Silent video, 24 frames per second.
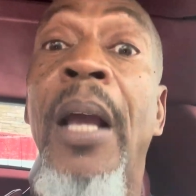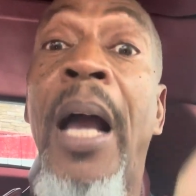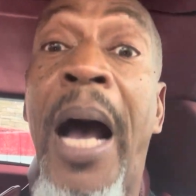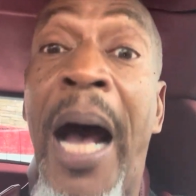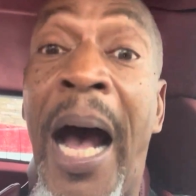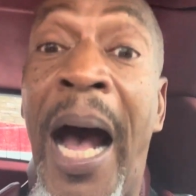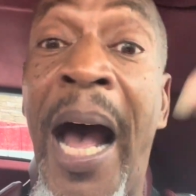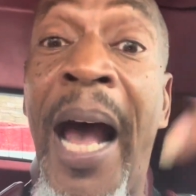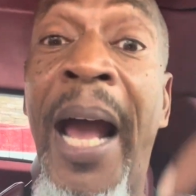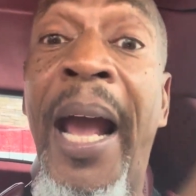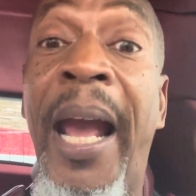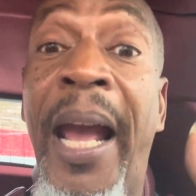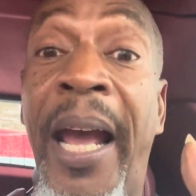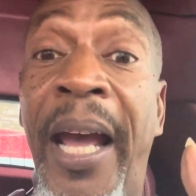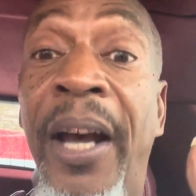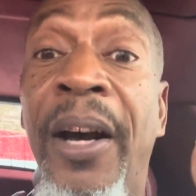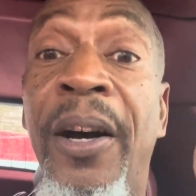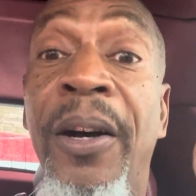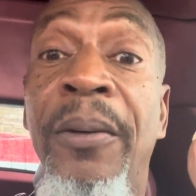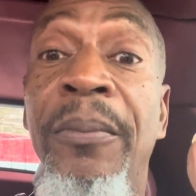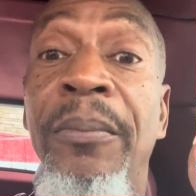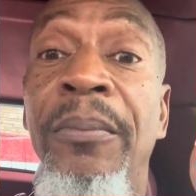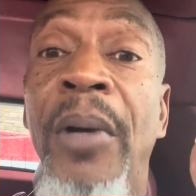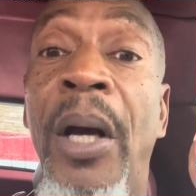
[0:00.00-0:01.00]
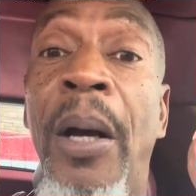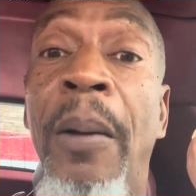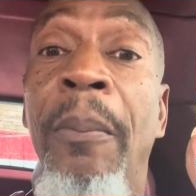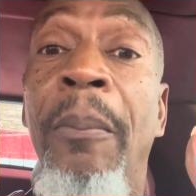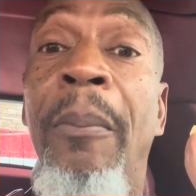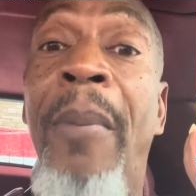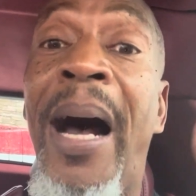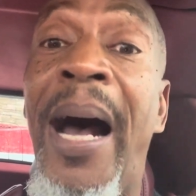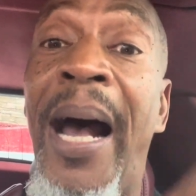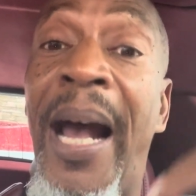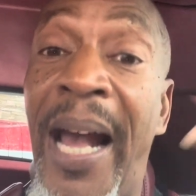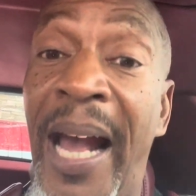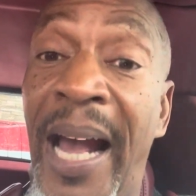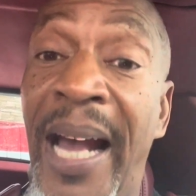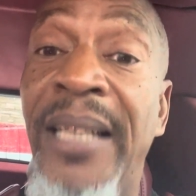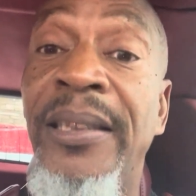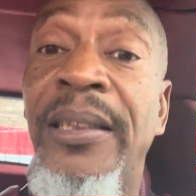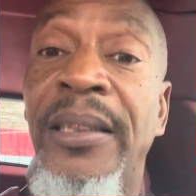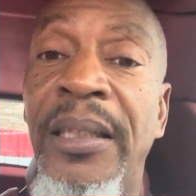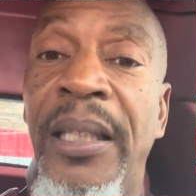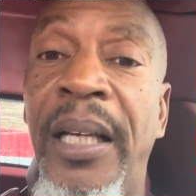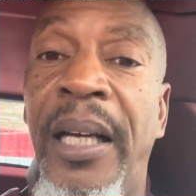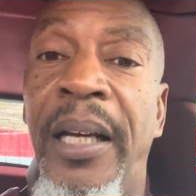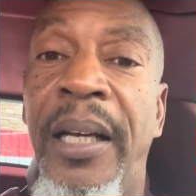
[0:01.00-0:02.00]
I am my
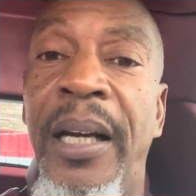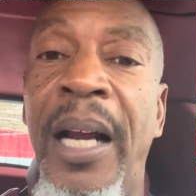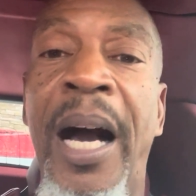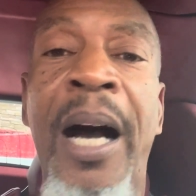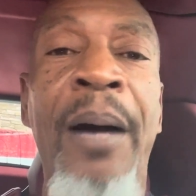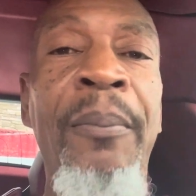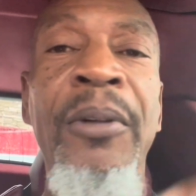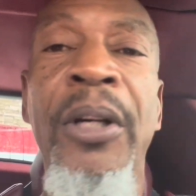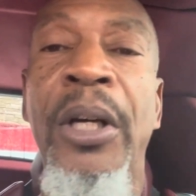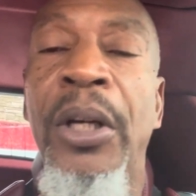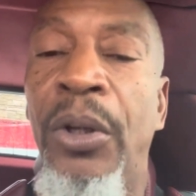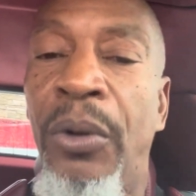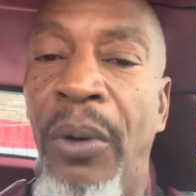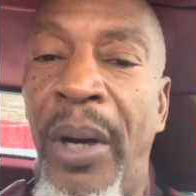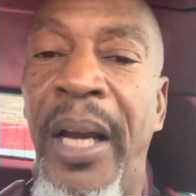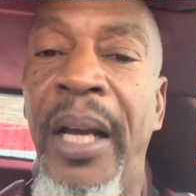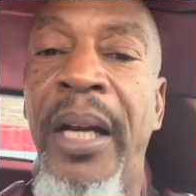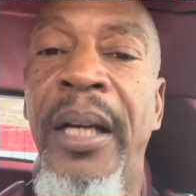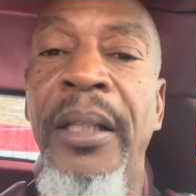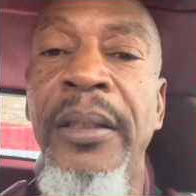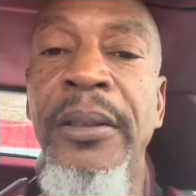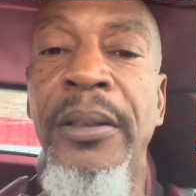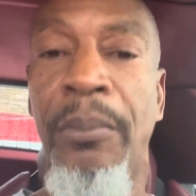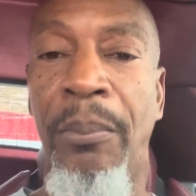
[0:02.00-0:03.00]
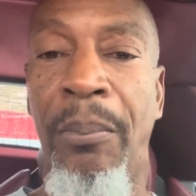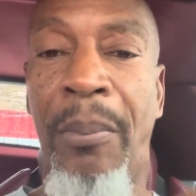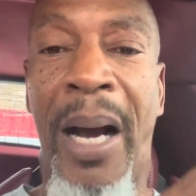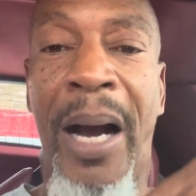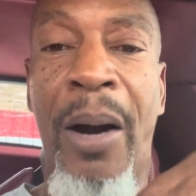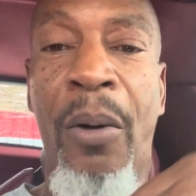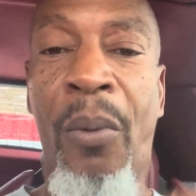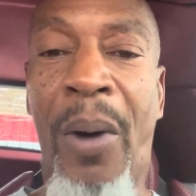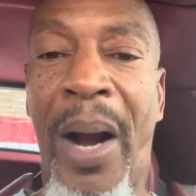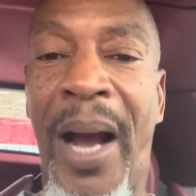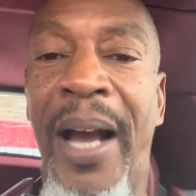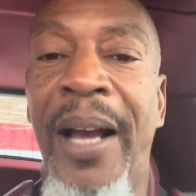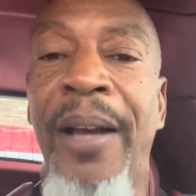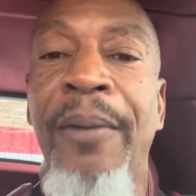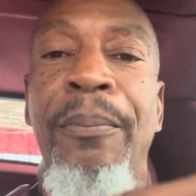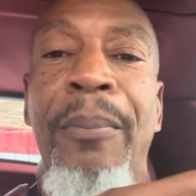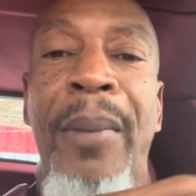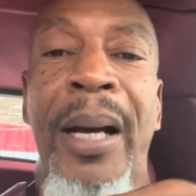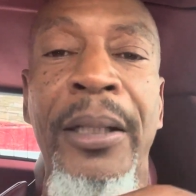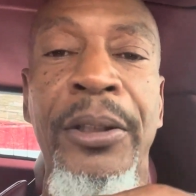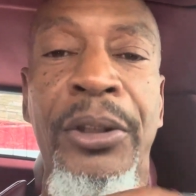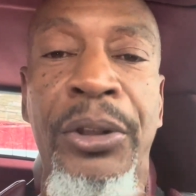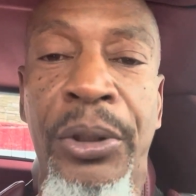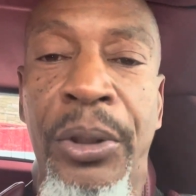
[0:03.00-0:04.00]
asset. I'm the greatest. My wife,
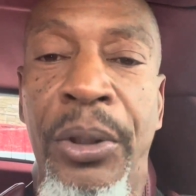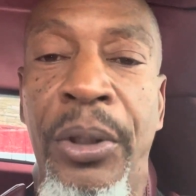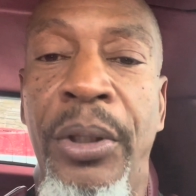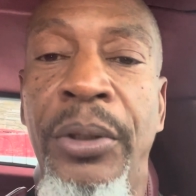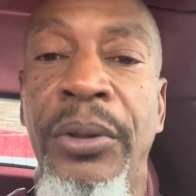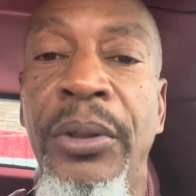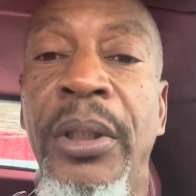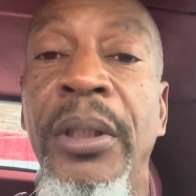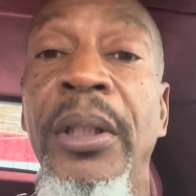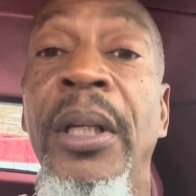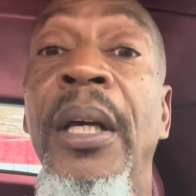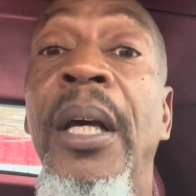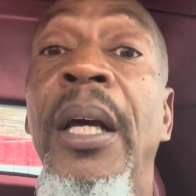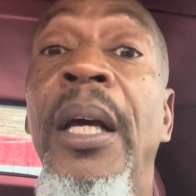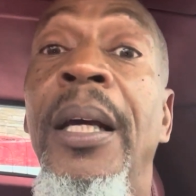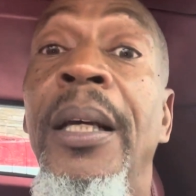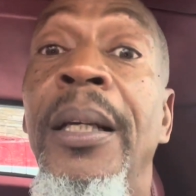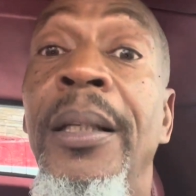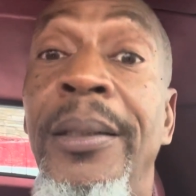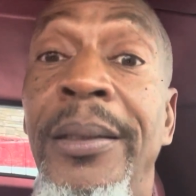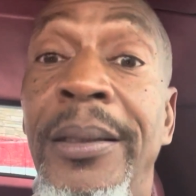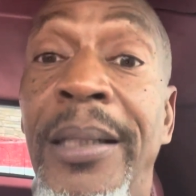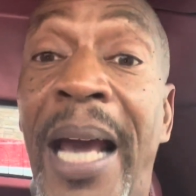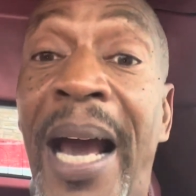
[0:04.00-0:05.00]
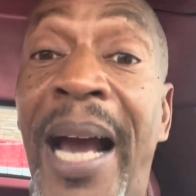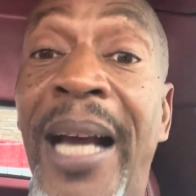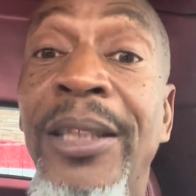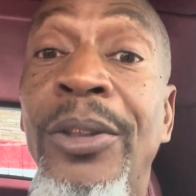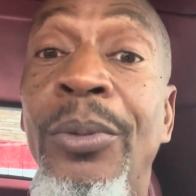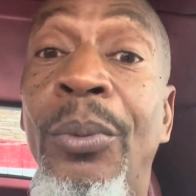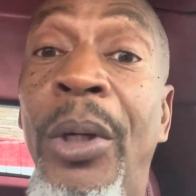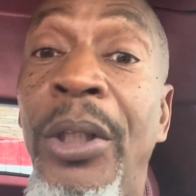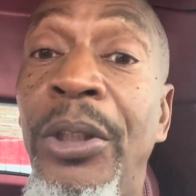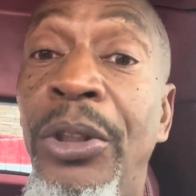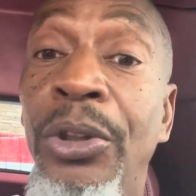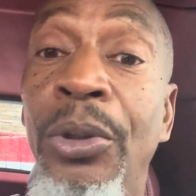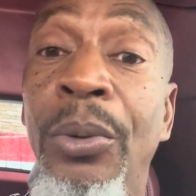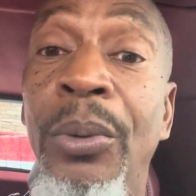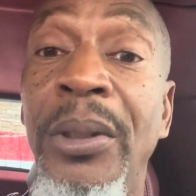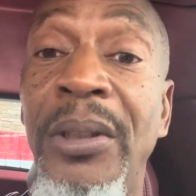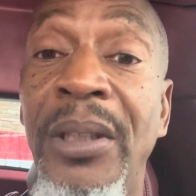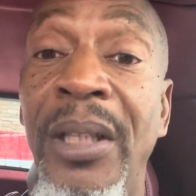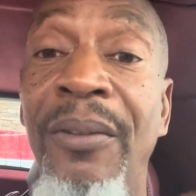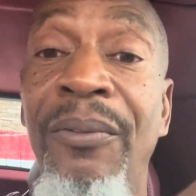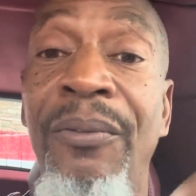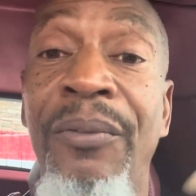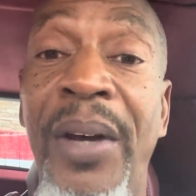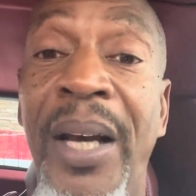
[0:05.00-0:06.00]
my children, that's what you was
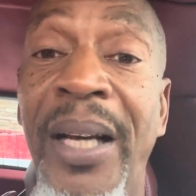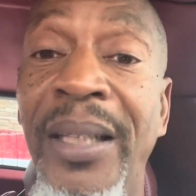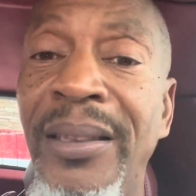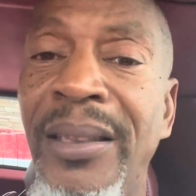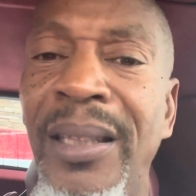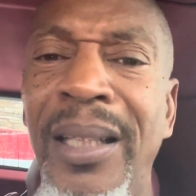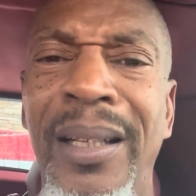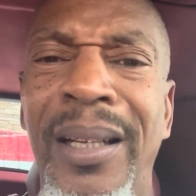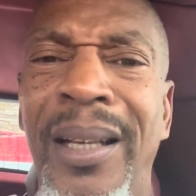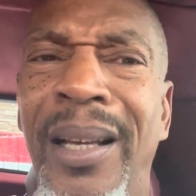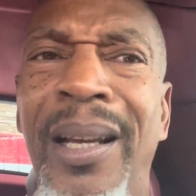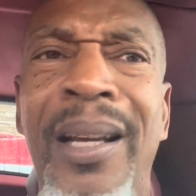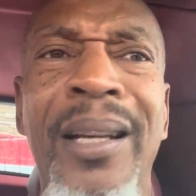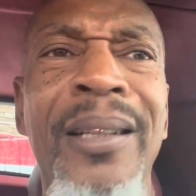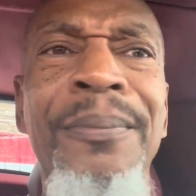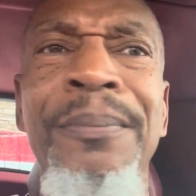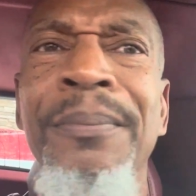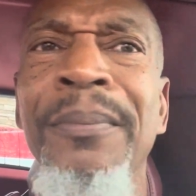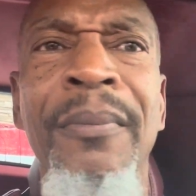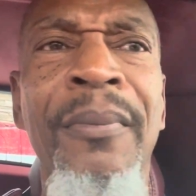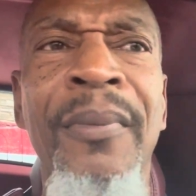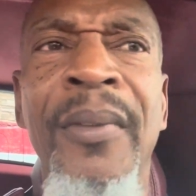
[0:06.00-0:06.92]
investing in.